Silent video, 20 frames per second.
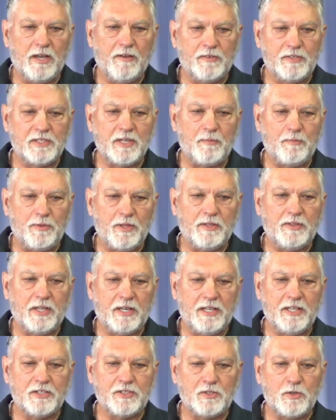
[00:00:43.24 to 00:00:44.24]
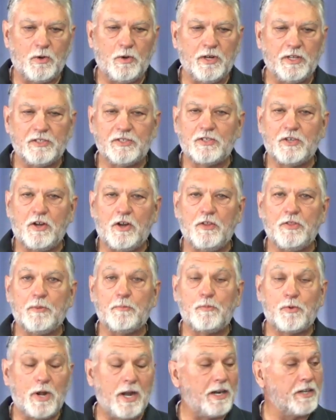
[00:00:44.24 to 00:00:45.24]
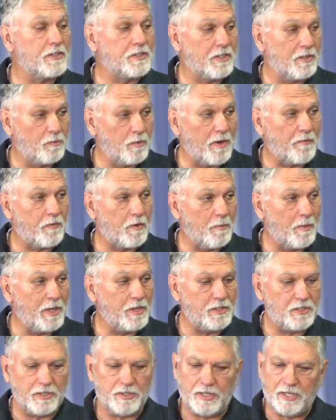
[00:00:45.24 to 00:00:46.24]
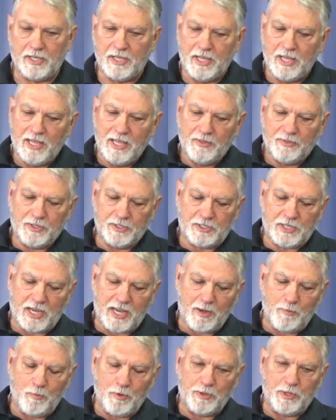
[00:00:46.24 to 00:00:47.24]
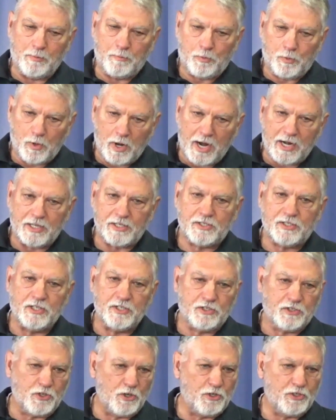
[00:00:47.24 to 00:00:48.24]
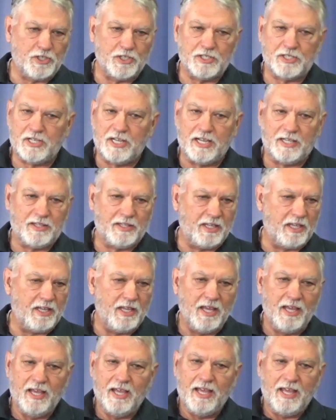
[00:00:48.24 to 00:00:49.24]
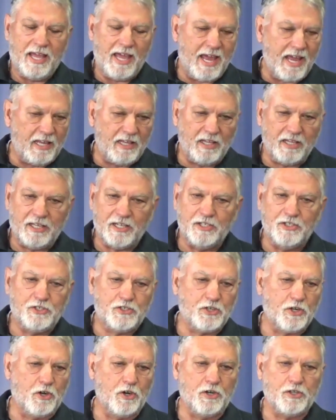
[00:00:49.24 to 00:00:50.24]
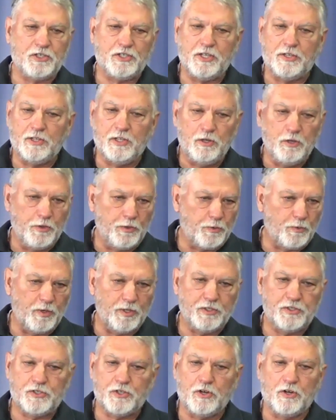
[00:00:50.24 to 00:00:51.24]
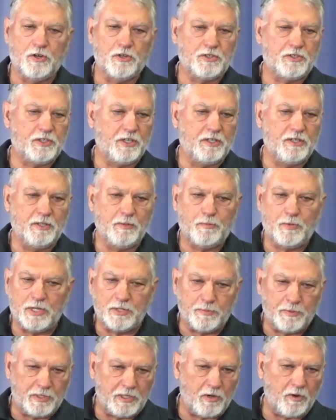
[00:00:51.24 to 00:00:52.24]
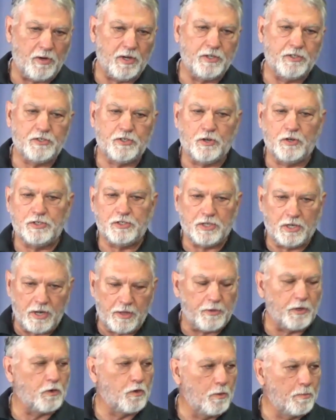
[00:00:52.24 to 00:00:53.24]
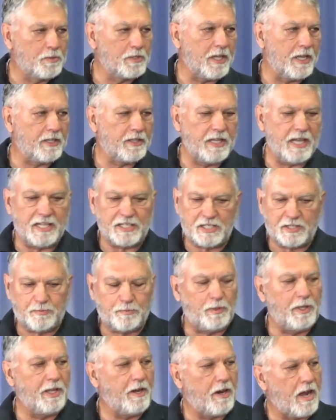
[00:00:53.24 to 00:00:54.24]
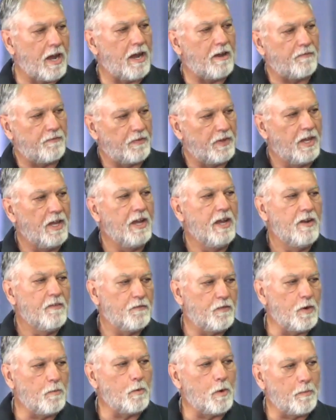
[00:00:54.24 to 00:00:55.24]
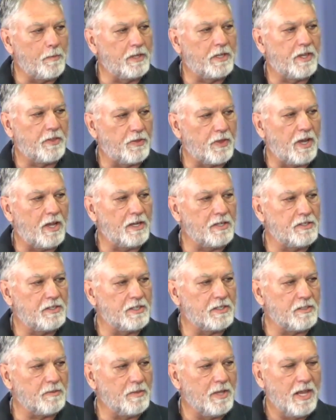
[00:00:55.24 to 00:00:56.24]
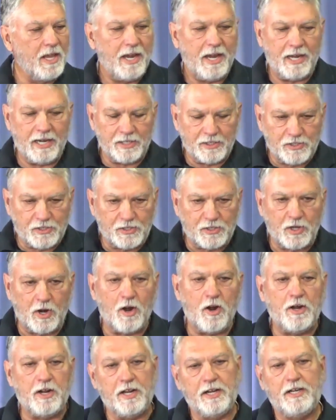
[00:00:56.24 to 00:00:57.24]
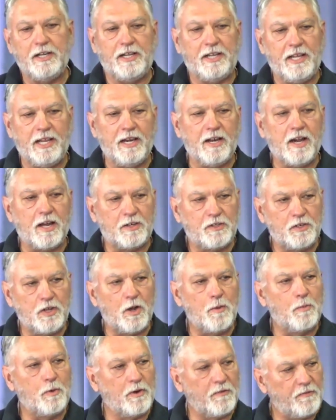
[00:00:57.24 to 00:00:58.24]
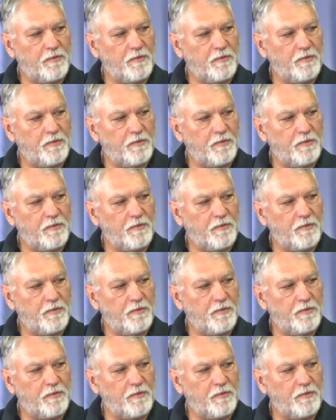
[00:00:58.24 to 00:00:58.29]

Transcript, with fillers: of something that historians call the Protestant Reformation, okay. the time when the Protestant churches like the Anglican Church and the Lutheran Church and the Presbyterian Church and other groups like that split off from Roman Catholicism. Wow. And it started in October of